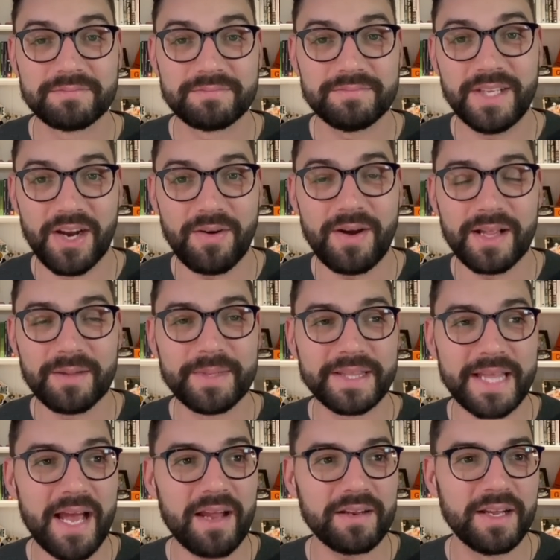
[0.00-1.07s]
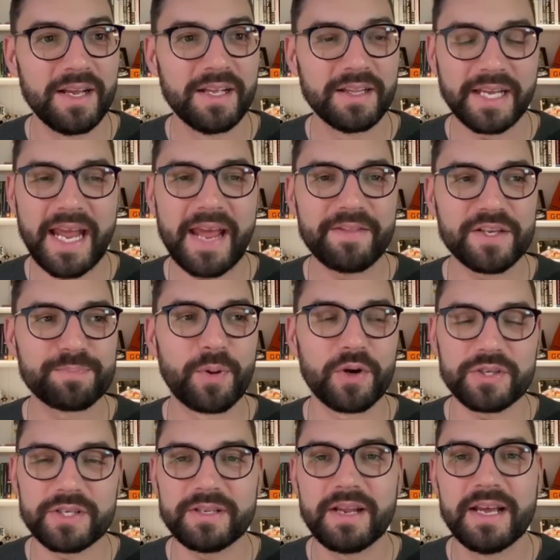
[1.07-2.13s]
You know, I'll admit that, like, hey, this
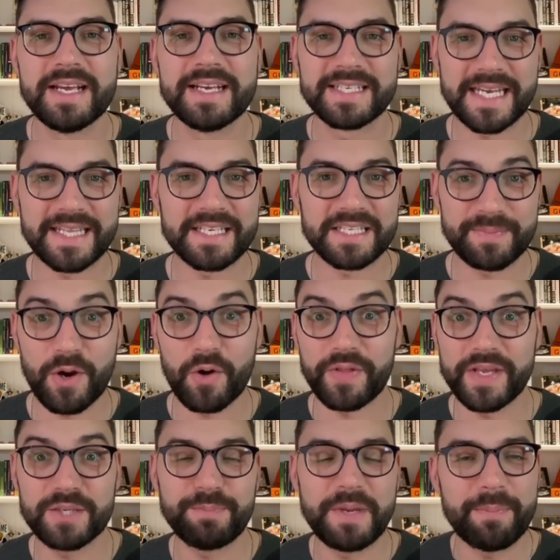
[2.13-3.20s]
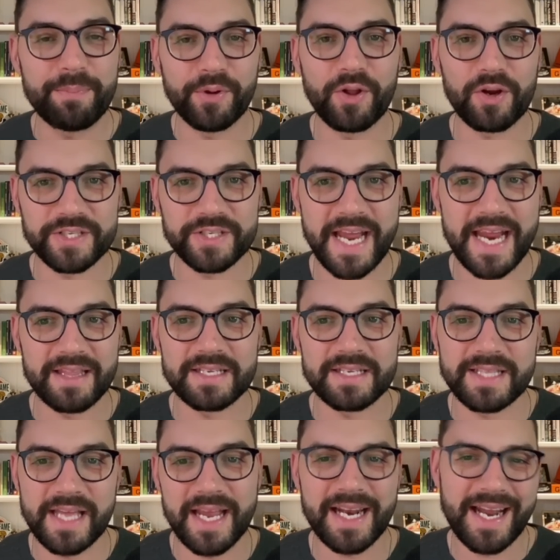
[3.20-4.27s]
person said this to me, or these people are saying this thing.